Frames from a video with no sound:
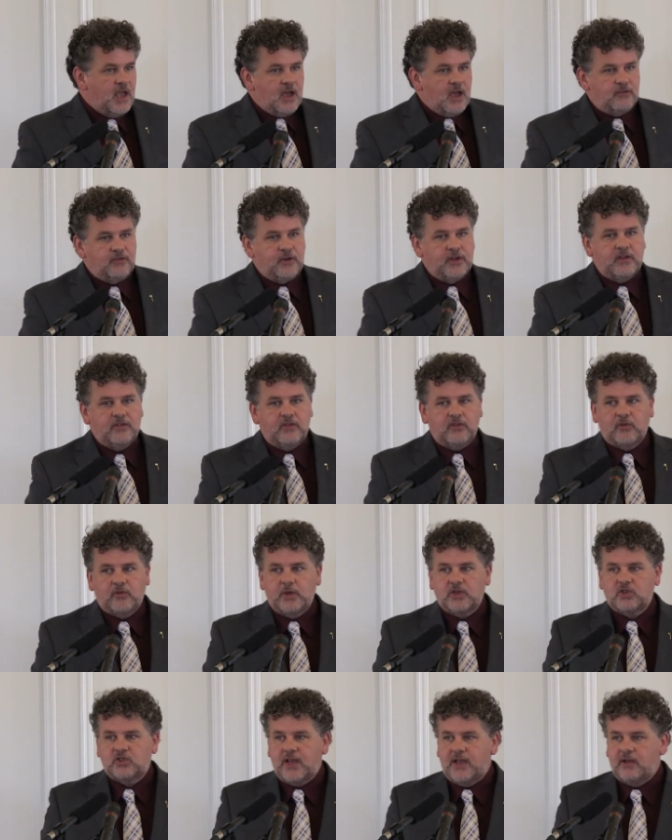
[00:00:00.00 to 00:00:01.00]
a flick of the
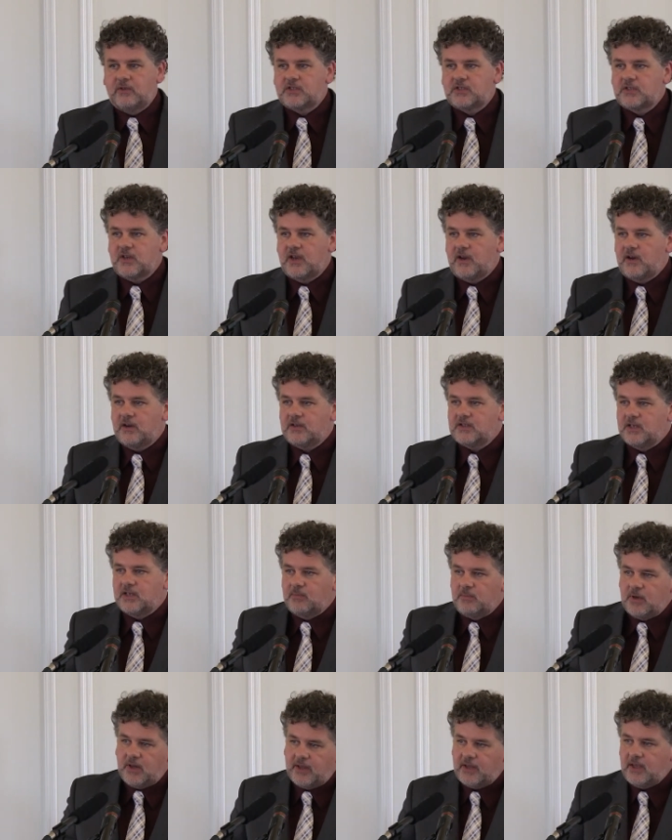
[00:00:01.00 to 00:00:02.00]
switch downstairs and a
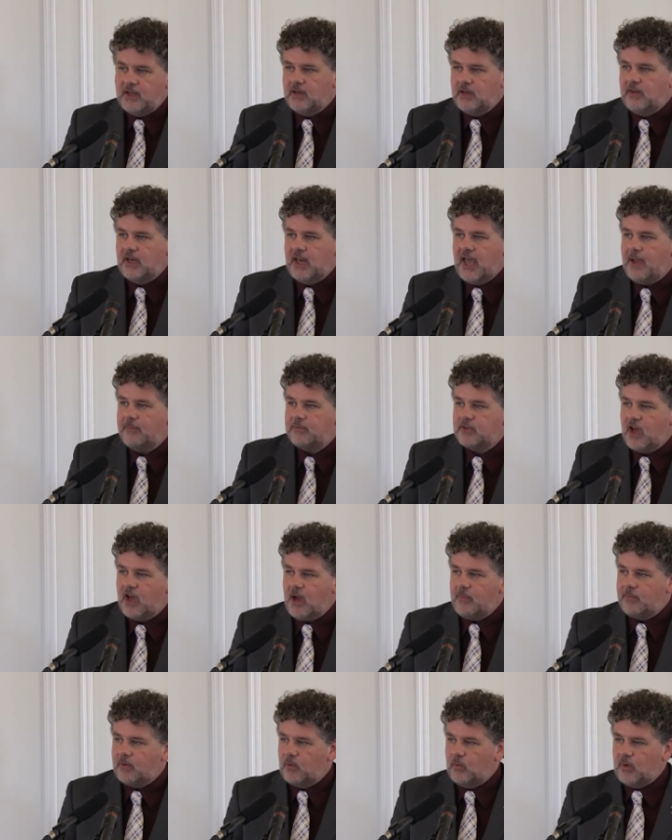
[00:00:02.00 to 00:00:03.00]
plug-in of a
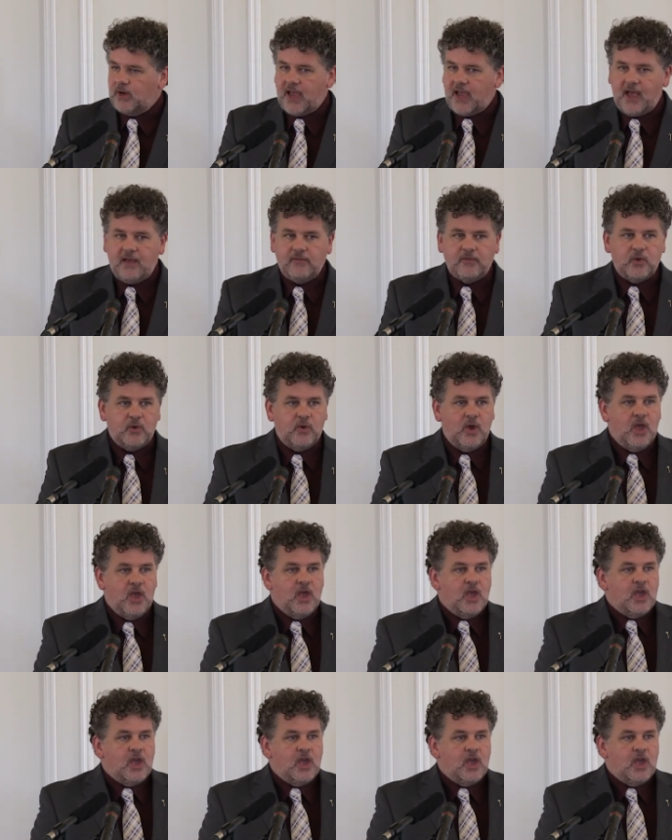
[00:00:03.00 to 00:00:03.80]
laptop or what have you,